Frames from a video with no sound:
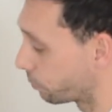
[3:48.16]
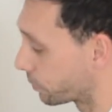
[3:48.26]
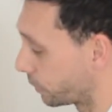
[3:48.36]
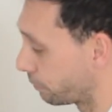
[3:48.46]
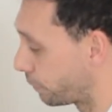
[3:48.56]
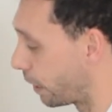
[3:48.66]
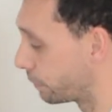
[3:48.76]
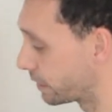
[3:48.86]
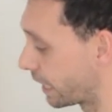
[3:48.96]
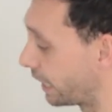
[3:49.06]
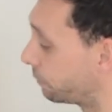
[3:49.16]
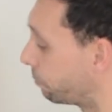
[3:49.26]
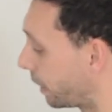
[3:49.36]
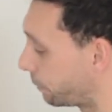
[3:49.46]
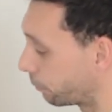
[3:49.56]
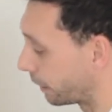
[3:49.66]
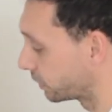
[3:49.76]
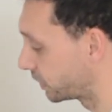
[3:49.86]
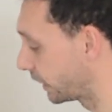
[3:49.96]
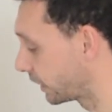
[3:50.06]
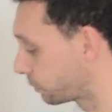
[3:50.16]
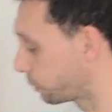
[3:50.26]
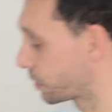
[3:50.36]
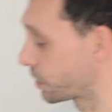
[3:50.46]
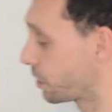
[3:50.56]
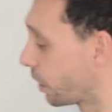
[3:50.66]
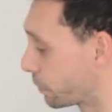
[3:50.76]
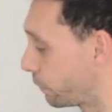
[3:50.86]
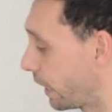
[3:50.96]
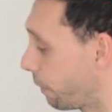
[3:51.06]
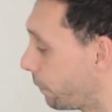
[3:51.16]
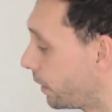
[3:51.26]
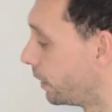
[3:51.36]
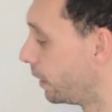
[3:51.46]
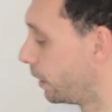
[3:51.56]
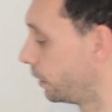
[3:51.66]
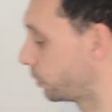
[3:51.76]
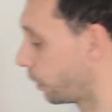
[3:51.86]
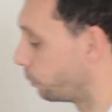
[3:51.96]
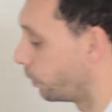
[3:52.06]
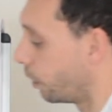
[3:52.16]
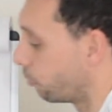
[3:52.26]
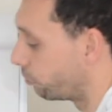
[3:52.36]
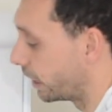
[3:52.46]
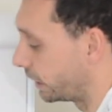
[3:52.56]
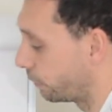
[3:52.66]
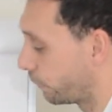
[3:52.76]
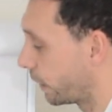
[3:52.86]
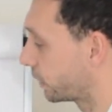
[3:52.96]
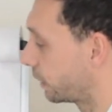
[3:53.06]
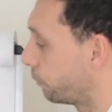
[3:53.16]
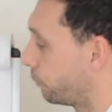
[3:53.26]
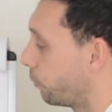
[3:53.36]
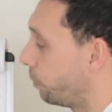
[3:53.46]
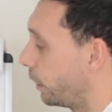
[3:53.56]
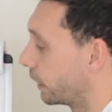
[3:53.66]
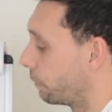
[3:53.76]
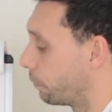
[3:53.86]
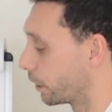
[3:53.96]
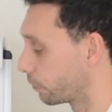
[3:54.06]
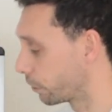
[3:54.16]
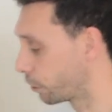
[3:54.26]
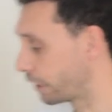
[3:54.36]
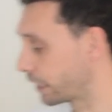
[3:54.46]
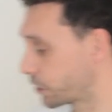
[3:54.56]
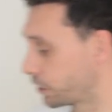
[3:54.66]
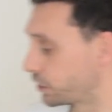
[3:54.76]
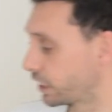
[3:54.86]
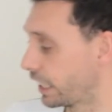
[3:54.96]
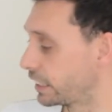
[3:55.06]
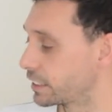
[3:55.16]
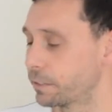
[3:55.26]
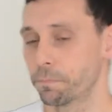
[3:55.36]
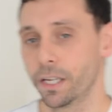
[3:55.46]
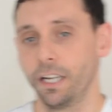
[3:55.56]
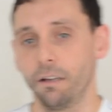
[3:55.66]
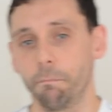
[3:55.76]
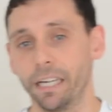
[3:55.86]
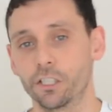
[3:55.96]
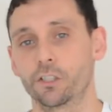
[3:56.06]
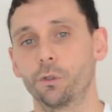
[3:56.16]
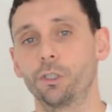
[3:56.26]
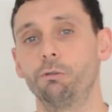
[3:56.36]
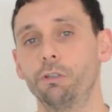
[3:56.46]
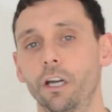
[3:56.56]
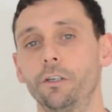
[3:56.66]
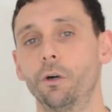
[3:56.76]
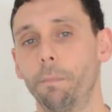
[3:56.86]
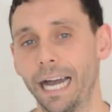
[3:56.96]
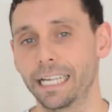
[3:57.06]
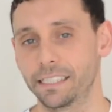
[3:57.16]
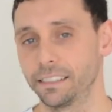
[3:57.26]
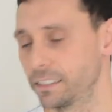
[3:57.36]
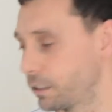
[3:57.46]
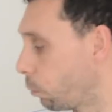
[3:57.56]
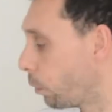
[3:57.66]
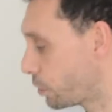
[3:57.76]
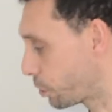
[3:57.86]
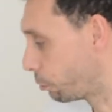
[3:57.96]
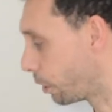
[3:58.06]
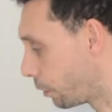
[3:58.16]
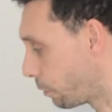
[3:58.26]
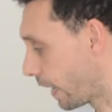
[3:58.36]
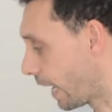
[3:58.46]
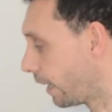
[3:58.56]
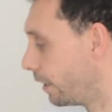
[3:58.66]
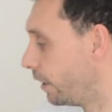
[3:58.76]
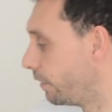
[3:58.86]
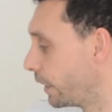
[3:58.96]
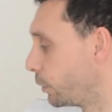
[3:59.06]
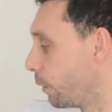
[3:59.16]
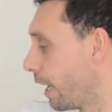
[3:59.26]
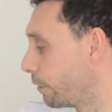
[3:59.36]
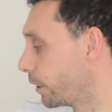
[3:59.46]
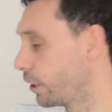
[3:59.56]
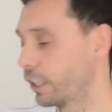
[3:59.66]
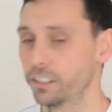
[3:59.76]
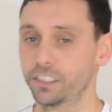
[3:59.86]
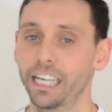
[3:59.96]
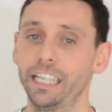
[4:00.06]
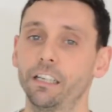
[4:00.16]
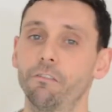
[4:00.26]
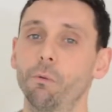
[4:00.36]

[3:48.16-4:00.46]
of between 5 and 10, maybe around 6, which is nice for them. So really the first thing before putting in micro corrections is make sure you know your patterns. Once you know that, then you'll have a good understanding of